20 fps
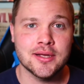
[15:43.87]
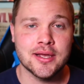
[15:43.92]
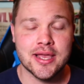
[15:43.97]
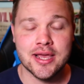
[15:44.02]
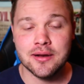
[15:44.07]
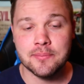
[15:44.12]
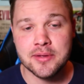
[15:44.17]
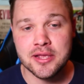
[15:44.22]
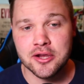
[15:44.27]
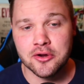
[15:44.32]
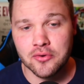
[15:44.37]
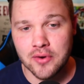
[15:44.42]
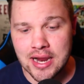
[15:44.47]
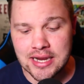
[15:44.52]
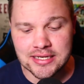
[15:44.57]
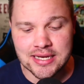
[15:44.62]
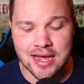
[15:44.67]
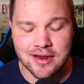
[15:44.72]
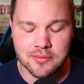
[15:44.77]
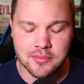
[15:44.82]
It'll be a
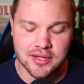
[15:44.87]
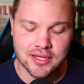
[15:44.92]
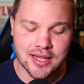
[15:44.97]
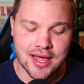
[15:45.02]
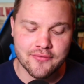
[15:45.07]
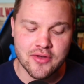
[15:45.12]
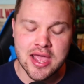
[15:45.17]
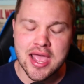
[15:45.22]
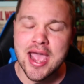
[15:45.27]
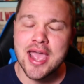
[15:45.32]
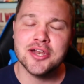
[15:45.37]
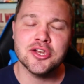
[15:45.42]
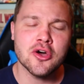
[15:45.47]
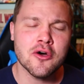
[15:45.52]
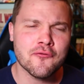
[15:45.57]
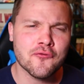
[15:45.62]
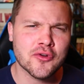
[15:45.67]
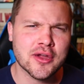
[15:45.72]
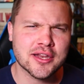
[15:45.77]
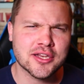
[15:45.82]
great time to be alive. And
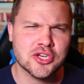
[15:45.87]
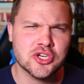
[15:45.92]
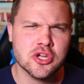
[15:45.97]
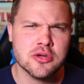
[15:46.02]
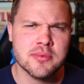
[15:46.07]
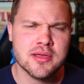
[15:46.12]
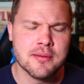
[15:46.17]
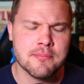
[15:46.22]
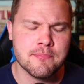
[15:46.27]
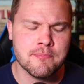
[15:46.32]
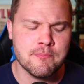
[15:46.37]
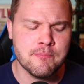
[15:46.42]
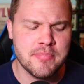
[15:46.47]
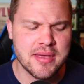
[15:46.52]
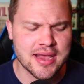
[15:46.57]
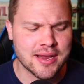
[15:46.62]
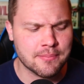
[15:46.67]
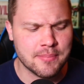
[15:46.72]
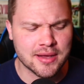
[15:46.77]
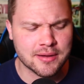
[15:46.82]
don't forget to do me a
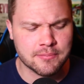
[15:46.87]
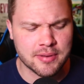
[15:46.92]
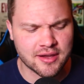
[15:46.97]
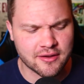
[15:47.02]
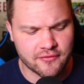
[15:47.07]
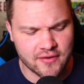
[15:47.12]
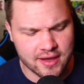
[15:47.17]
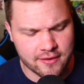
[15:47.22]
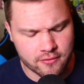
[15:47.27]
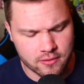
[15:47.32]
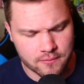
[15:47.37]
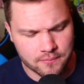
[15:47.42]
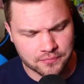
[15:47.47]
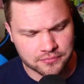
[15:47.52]
big, big, big favor.